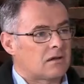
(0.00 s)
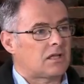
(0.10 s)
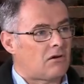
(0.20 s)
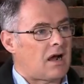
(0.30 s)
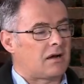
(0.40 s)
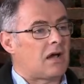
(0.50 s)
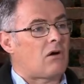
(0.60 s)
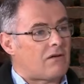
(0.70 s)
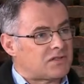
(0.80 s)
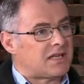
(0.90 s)

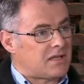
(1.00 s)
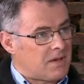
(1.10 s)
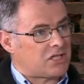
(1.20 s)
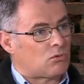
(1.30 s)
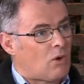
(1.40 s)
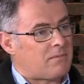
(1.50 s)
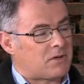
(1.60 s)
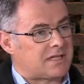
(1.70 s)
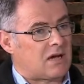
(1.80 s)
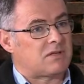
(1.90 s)
are. Now, obviously, you mentioned
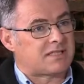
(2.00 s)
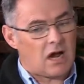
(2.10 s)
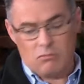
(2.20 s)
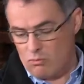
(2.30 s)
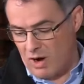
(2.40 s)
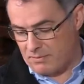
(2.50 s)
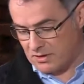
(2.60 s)
wipers there. We'll start with